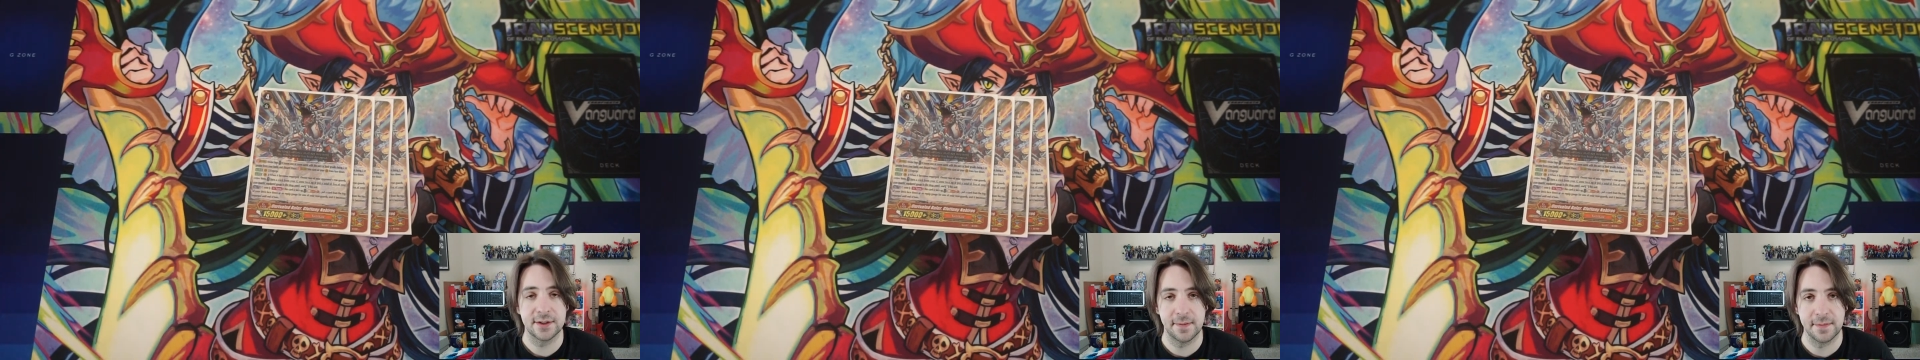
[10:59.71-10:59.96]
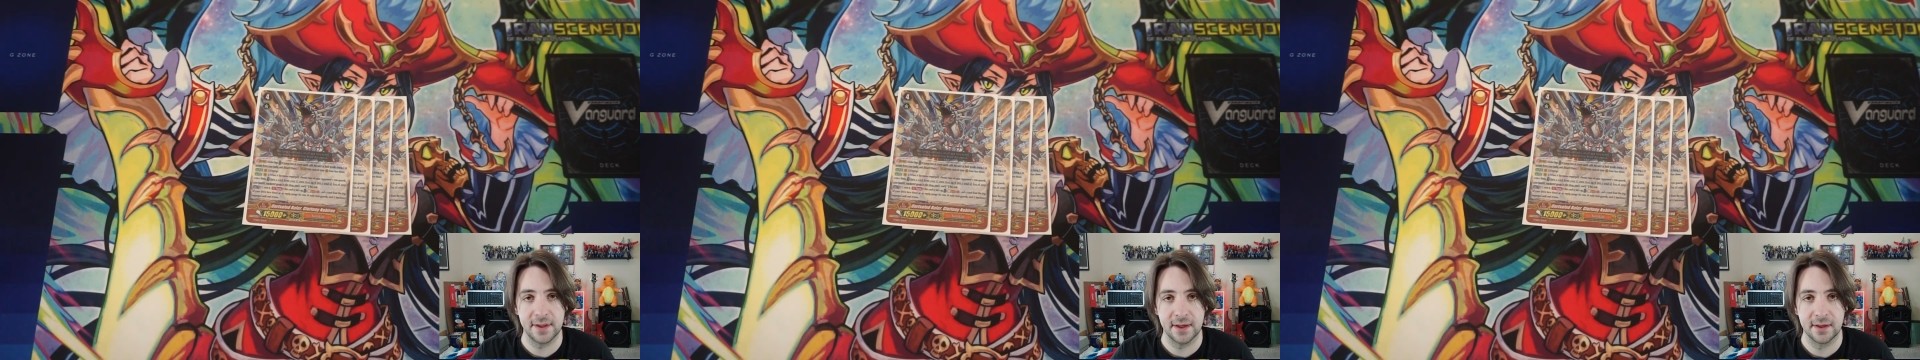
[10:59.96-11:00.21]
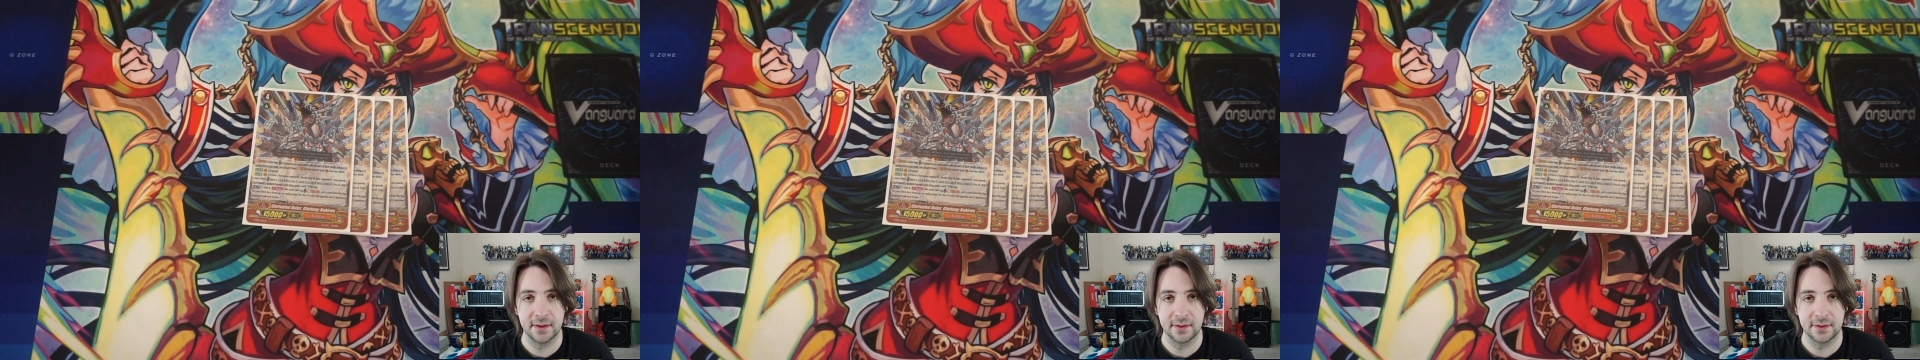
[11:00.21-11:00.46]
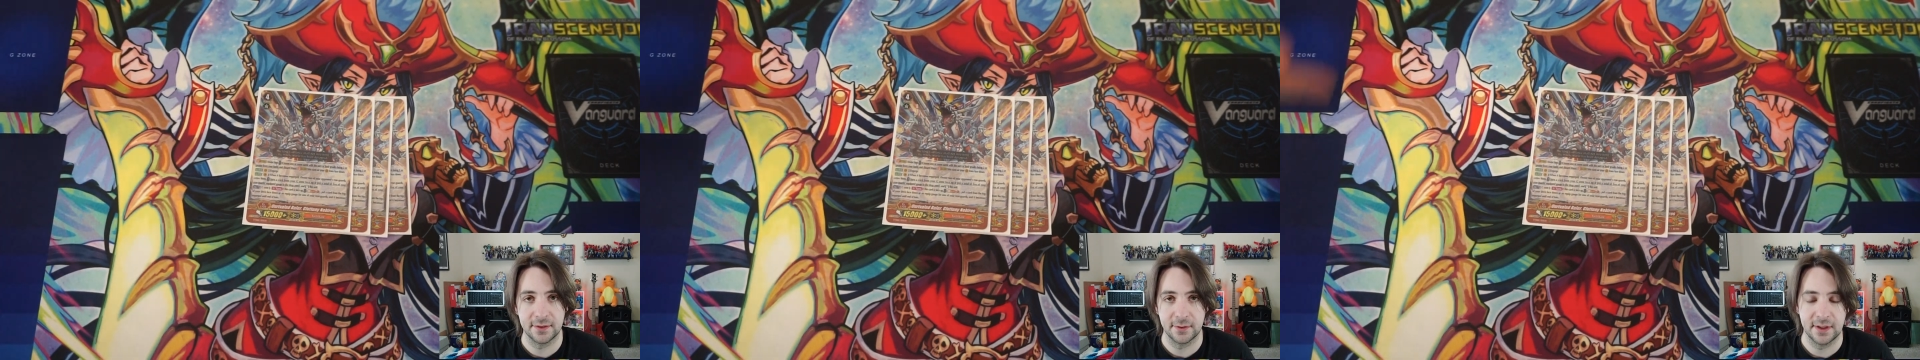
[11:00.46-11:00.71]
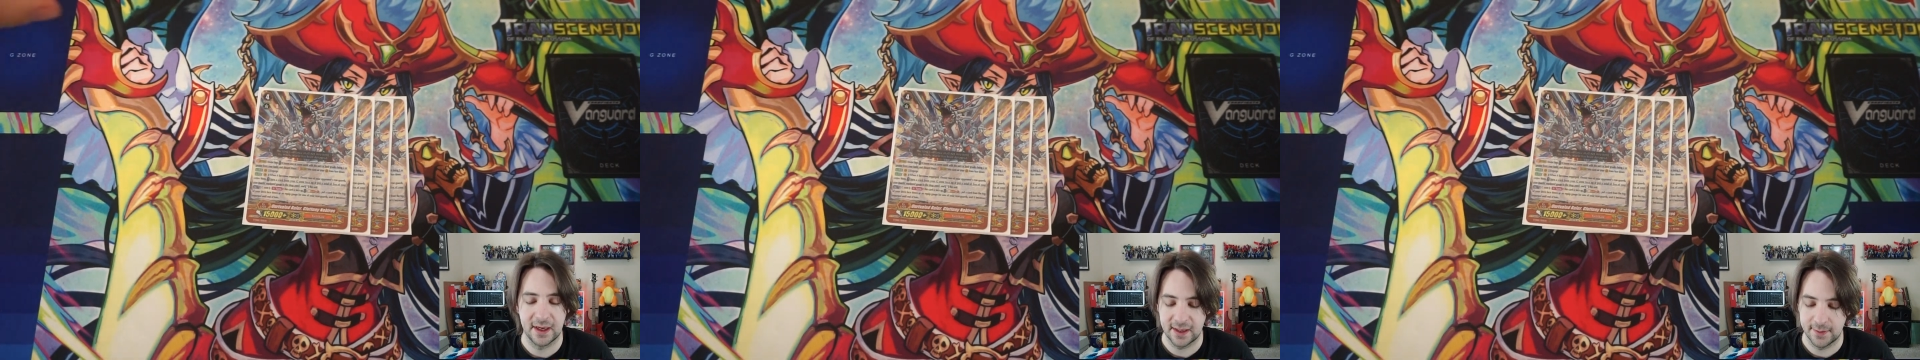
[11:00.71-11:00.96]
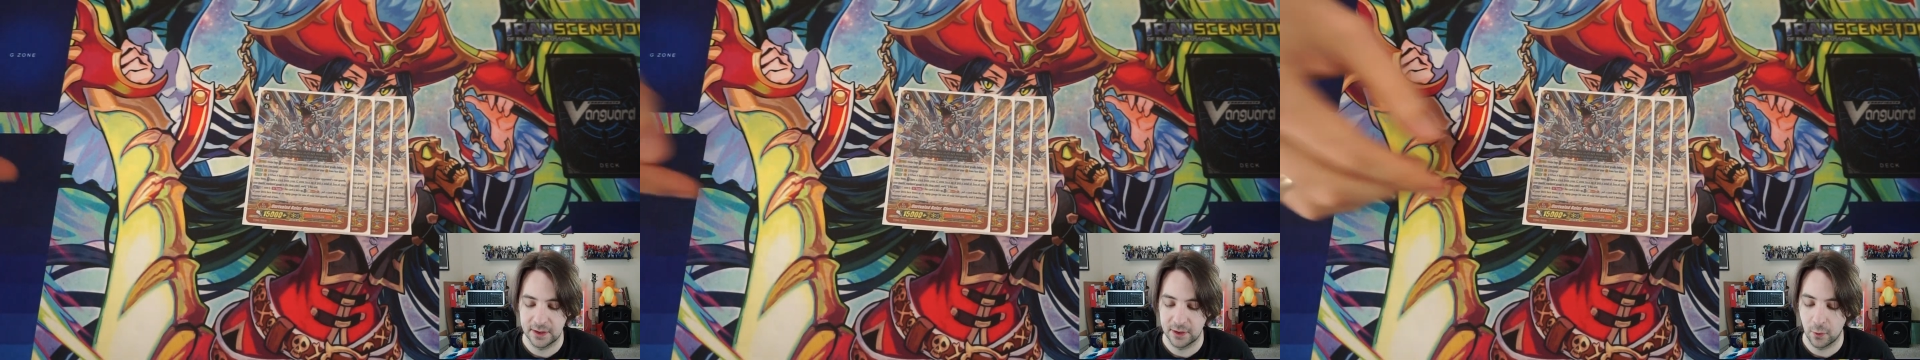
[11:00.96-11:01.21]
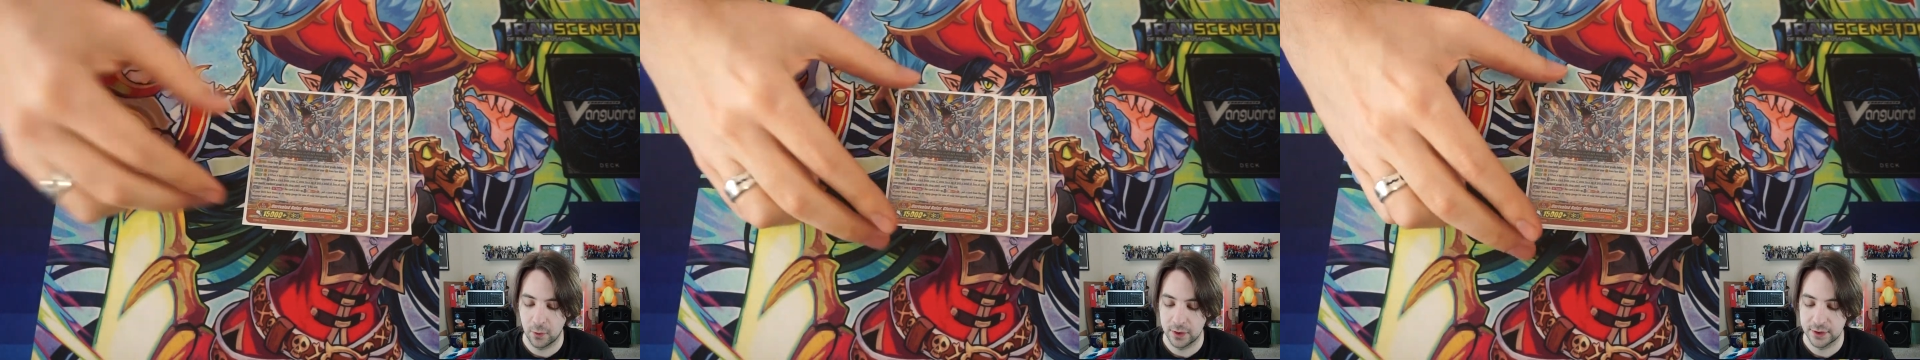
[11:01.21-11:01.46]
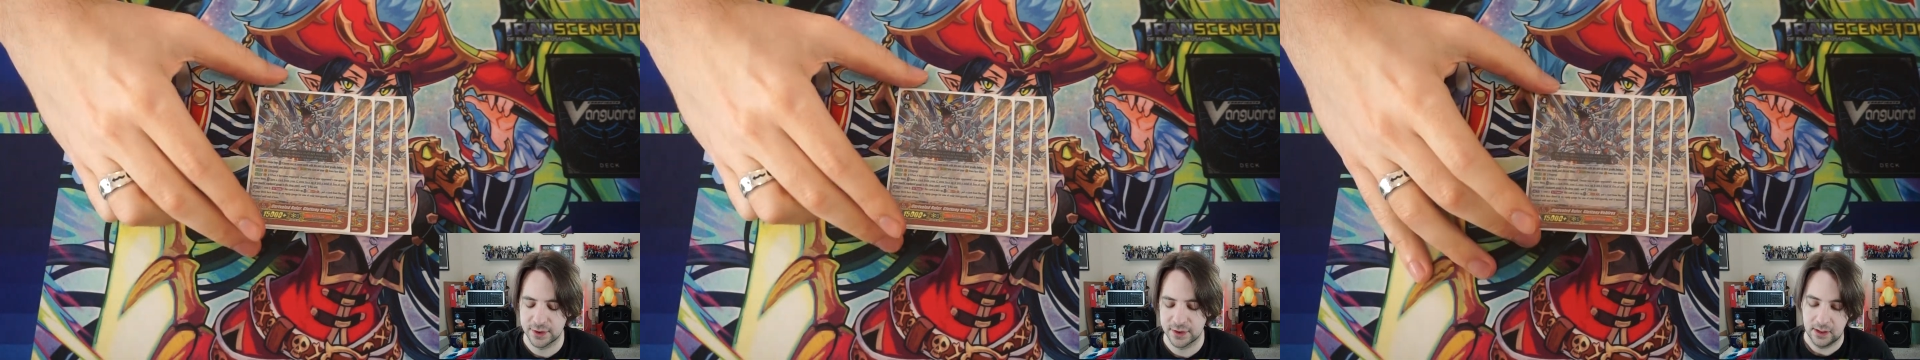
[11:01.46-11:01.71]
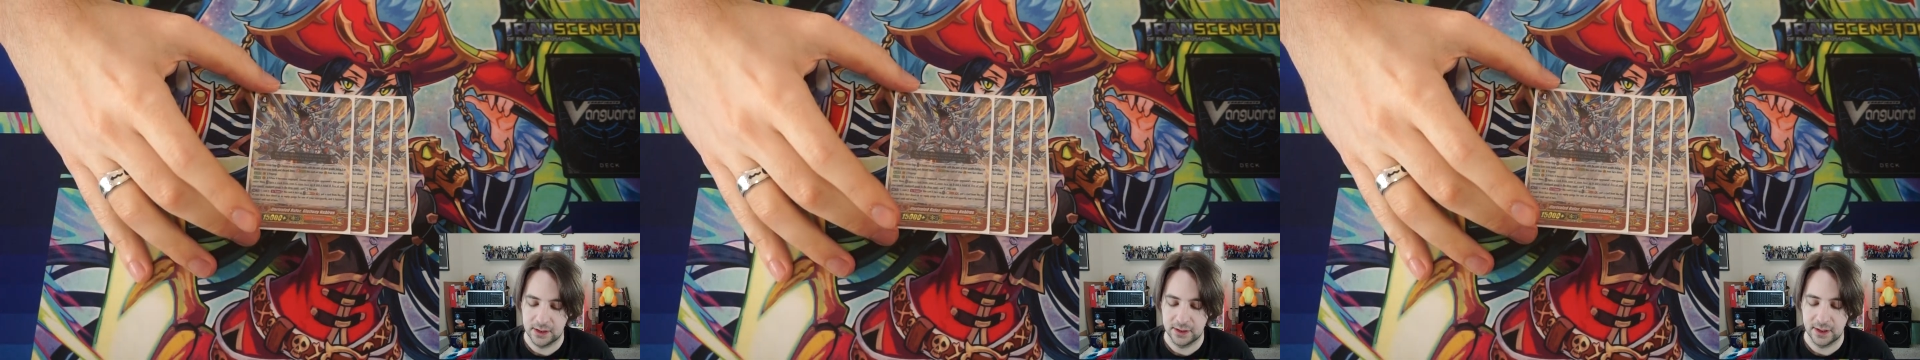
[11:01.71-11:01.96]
something to get him engorged. All in